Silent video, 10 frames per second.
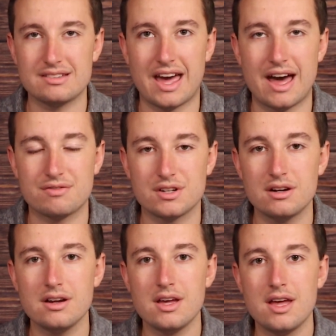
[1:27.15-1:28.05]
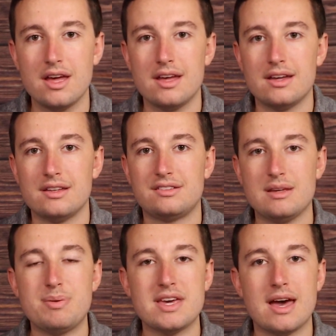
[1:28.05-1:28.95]
after,
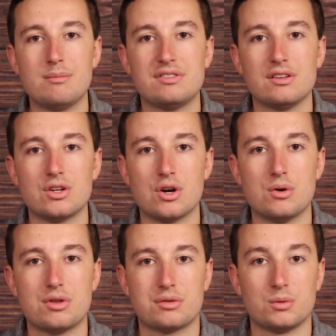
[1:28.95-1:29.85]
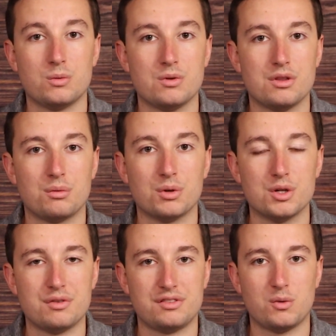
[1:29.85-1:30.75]
CPMs go through the
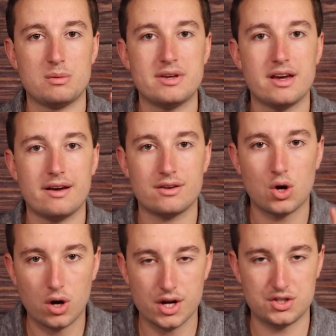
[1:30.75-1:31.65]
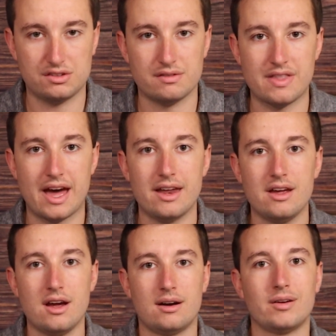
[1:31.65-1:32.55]
roof. So you want to be cautious of that.
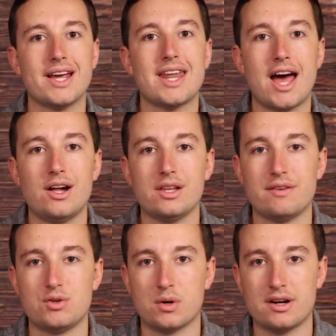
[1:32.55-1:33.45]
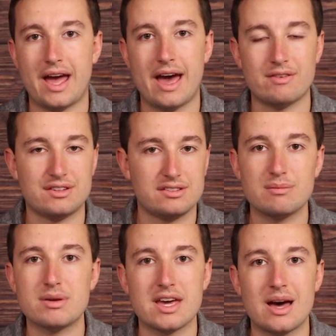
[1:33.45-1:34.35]
Right now, if you have a
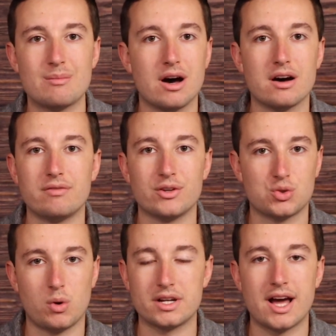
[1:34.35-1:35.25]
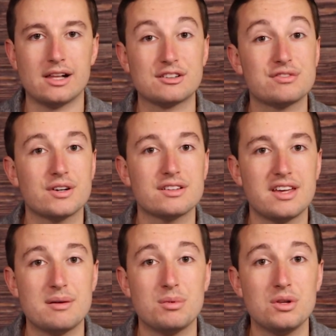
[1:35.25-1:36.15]
CPM of $20, for
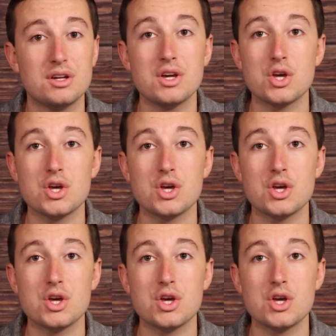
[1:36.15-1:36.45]
example,